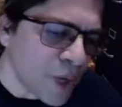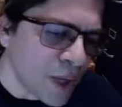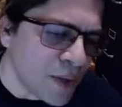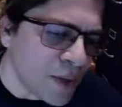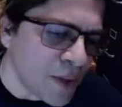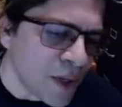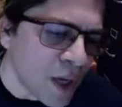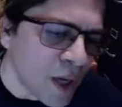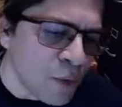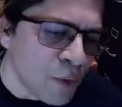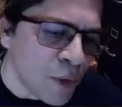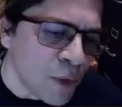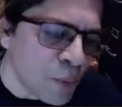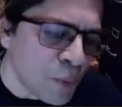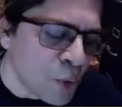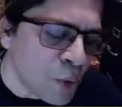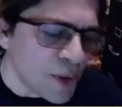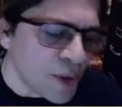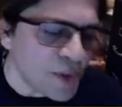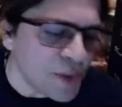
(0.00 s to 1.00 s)
the
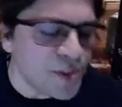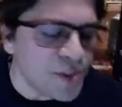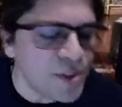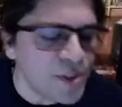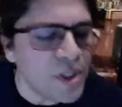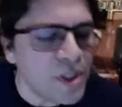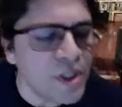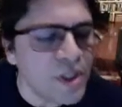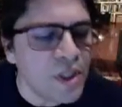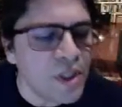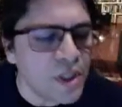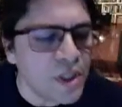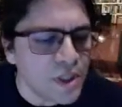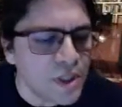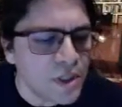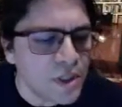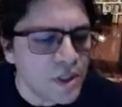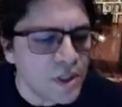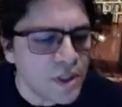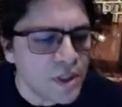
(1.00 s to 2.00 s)
unreported scene
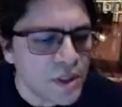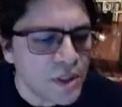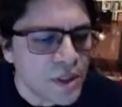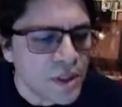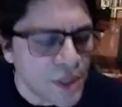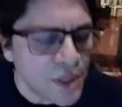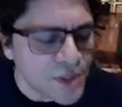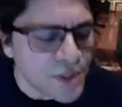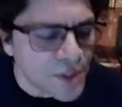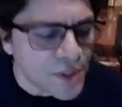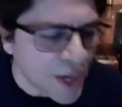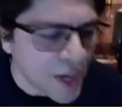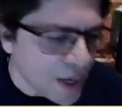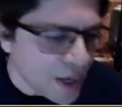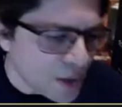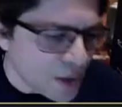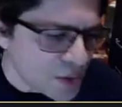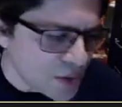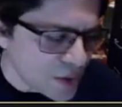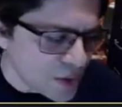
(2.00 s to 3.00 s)
as the
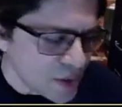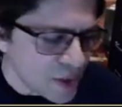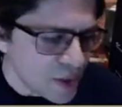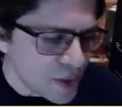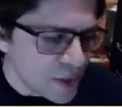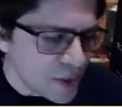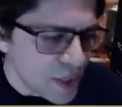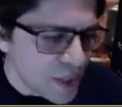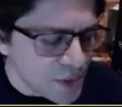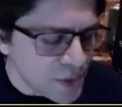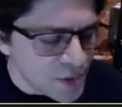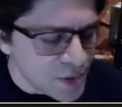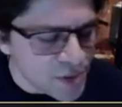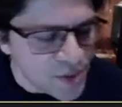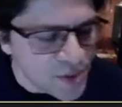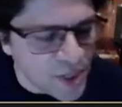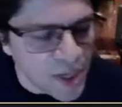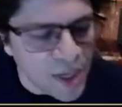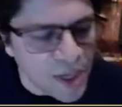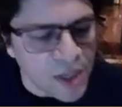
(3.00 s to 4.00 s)
count and the
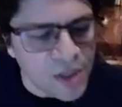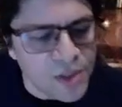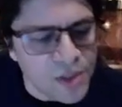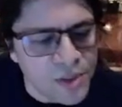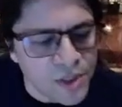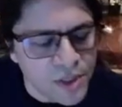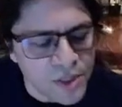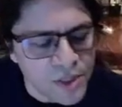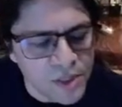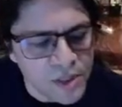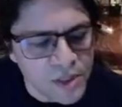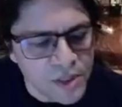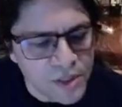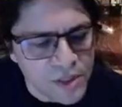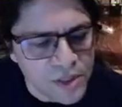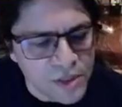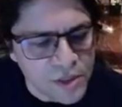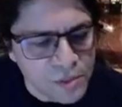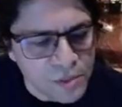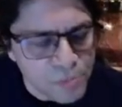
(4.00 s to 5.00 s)
sound
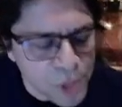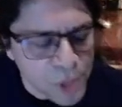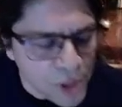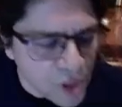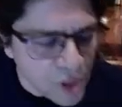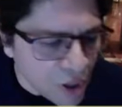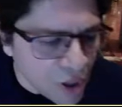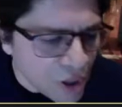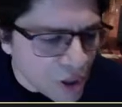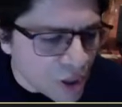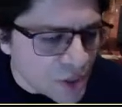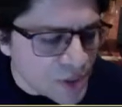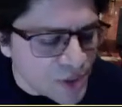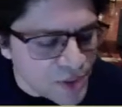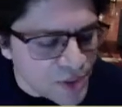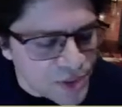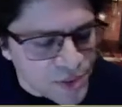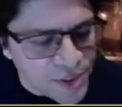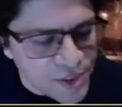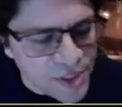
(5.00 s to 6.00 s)
belong to the
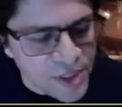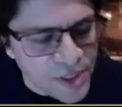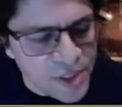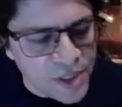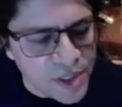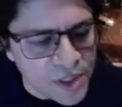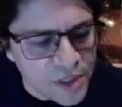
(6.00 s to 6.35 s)
sea.